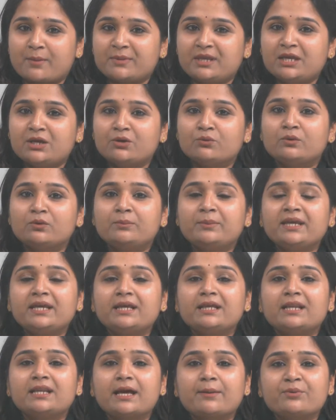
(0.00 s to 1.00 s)
will be
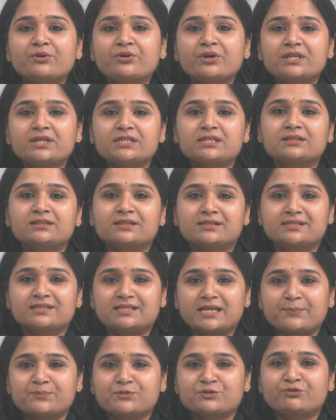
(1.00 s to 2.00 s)
elaborating the steps
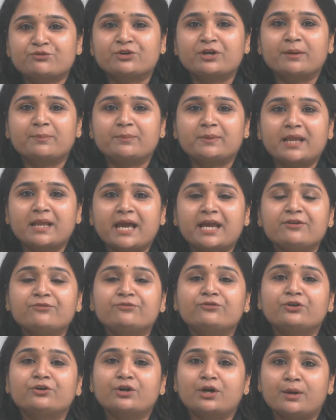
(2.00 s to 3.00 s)
for applying for
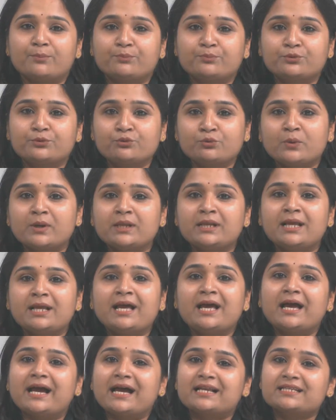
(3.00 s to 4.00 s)
approval
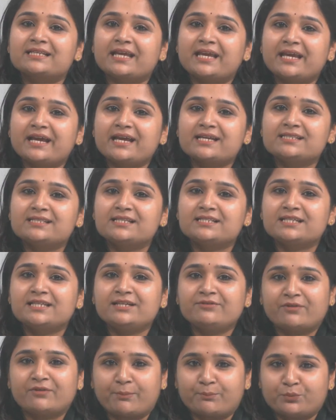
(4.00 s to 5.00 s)
at AICTE web
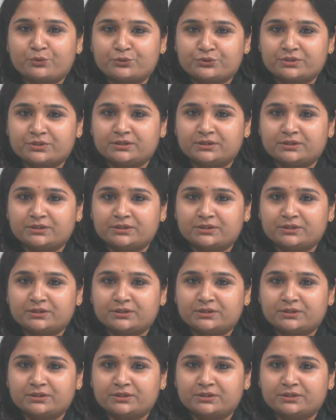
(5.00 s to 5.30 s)
portal.